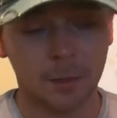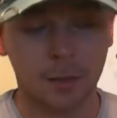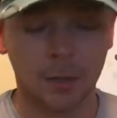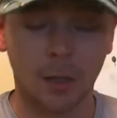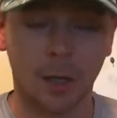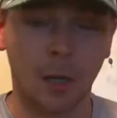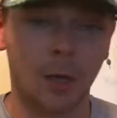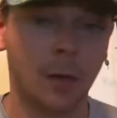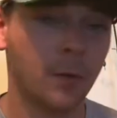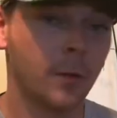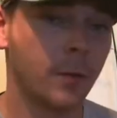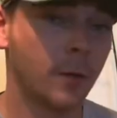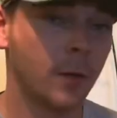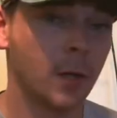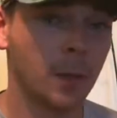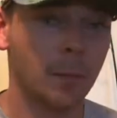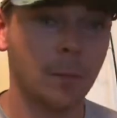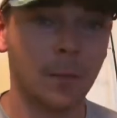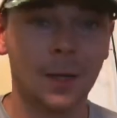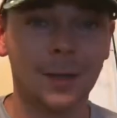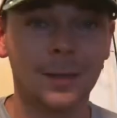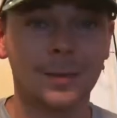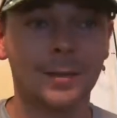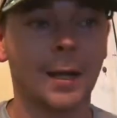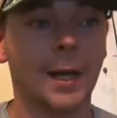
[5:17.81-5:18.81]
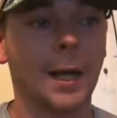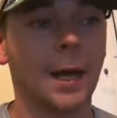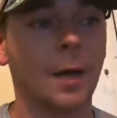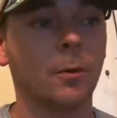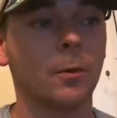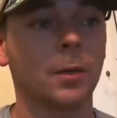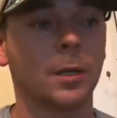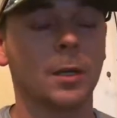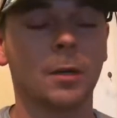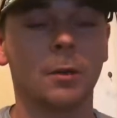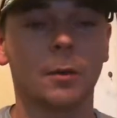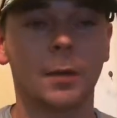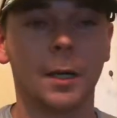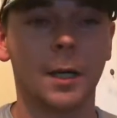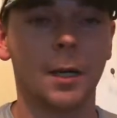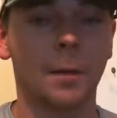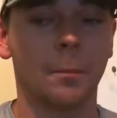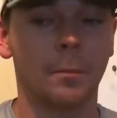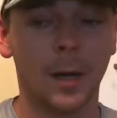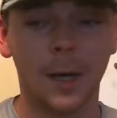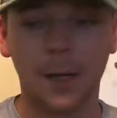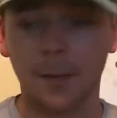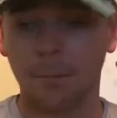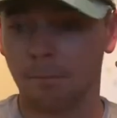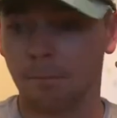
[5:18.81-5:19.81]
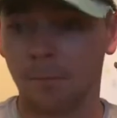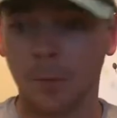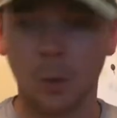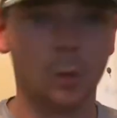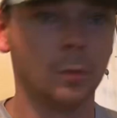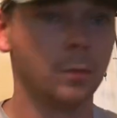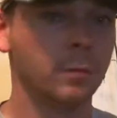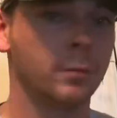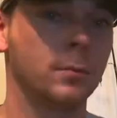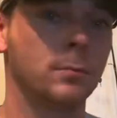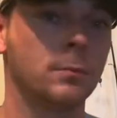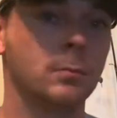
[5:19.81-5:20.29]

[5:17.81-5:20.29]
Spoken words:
You know, 30 minutes an hour, you don't get a bite, move.